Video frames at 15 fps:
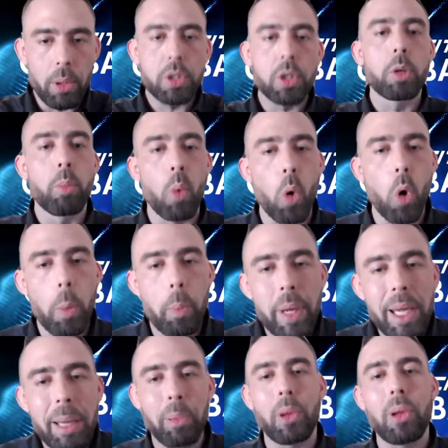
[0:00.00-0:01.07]
So the more
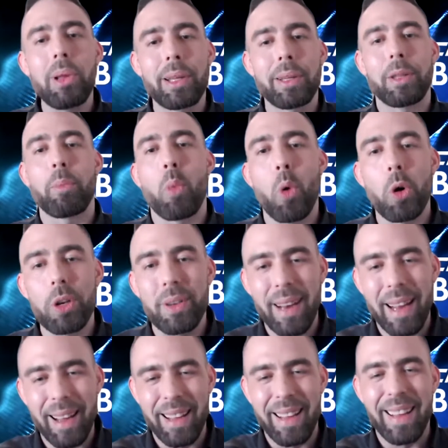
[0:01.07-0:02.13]
people and the more
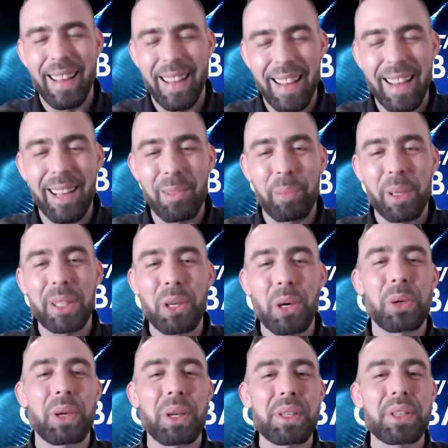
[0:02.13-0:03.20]
LP
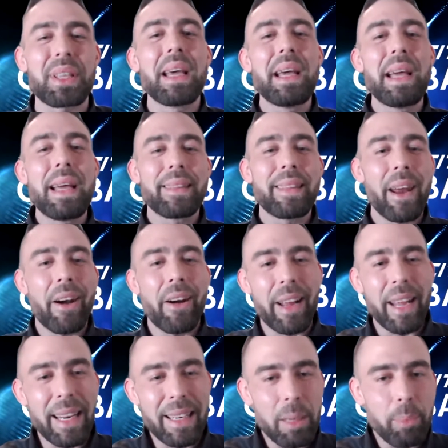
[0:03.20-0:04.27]
tokens that are
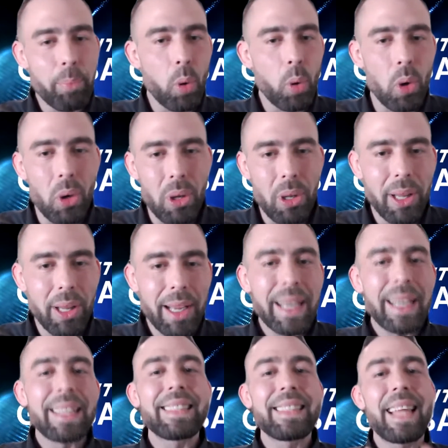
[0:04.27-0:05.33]
in the pool,
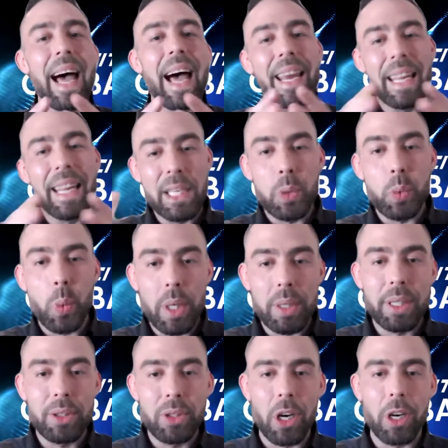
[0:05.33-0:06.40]
that is what
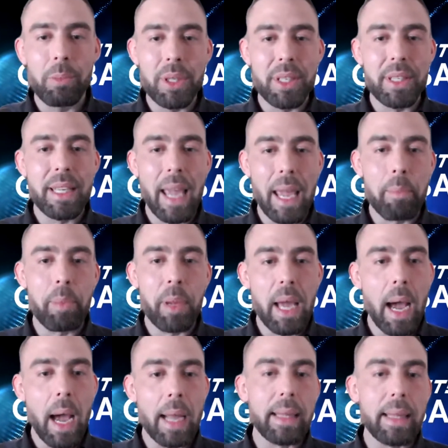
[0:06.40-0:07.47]
determines the
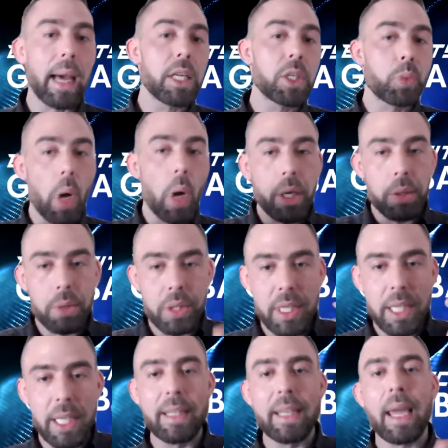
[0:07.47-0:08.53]
API. That is why you're
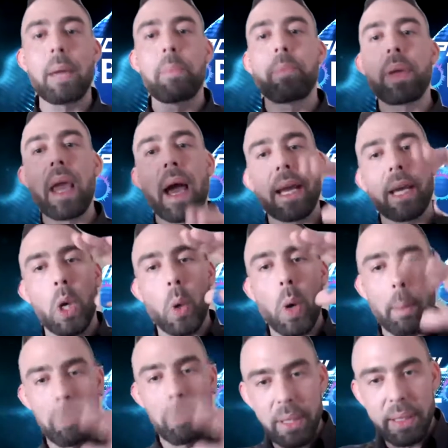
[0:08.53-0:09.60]
seeing the API go
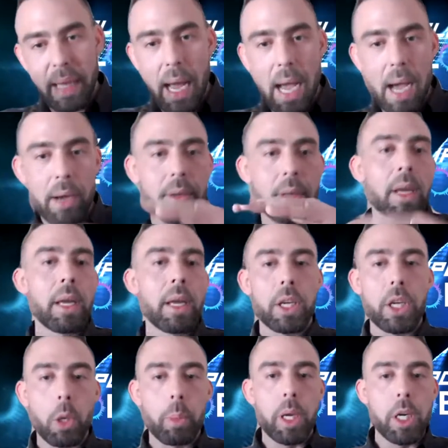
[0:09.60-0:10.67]
up and down,
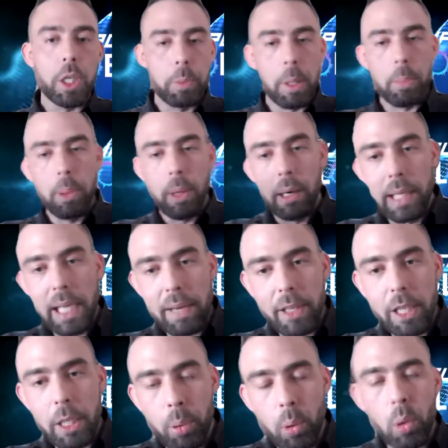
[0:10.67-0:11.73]
because people are
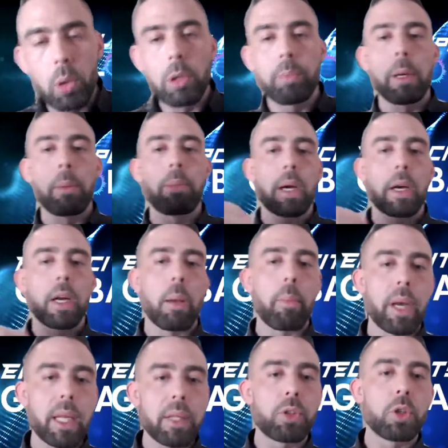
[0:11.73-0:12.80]
leaving the pool, people are
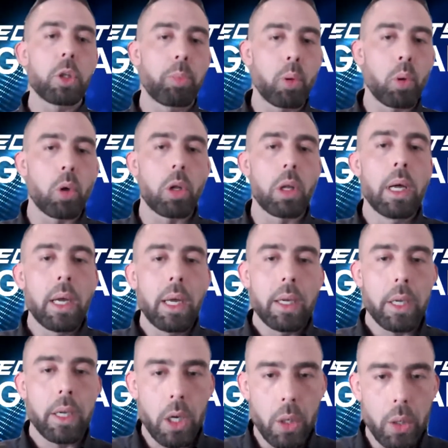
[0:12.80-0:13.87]
coming into the pool,
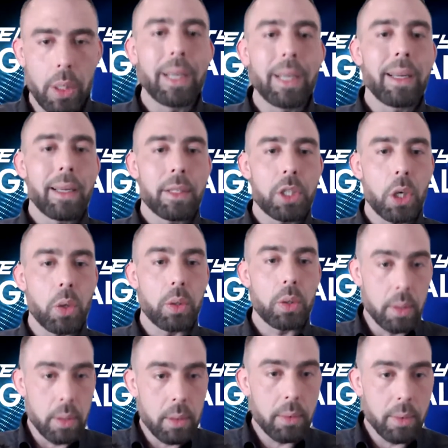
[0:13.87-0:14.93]

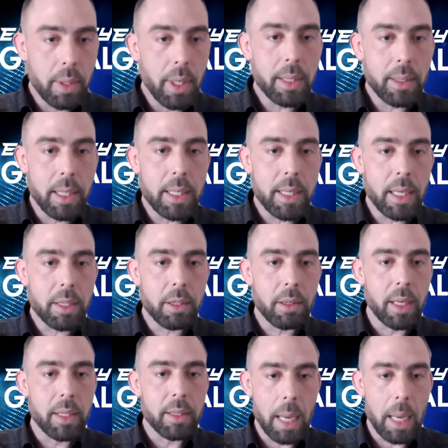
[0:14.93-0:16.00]
so it's
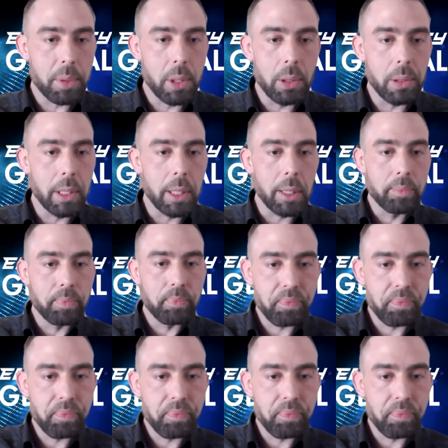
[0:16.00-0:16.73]
decentralized, absolutely.